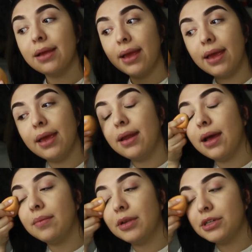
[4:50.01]
And
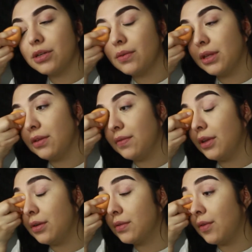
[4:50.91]
I'm not sure when this
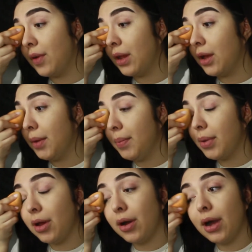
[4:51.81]
video is going up,
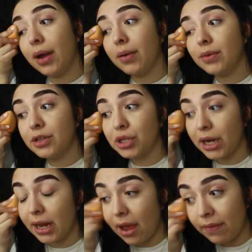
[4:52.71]
but I will
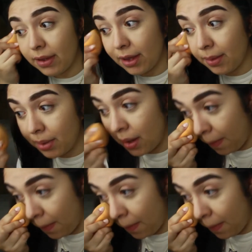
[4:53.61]
try to have it up